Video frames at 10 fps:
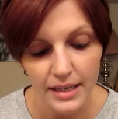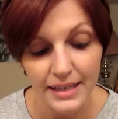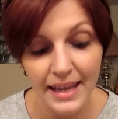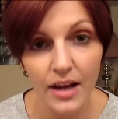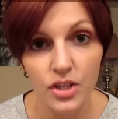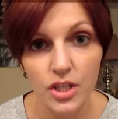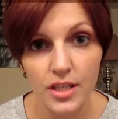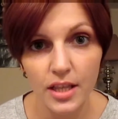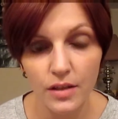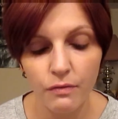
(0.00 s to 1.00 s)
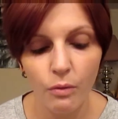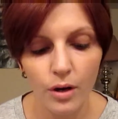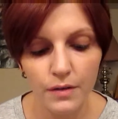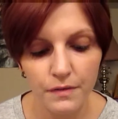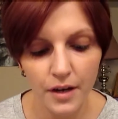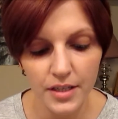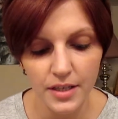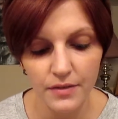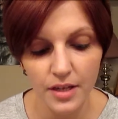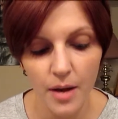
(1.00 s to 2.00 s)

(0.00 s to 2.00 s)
Now she's at the forefront of an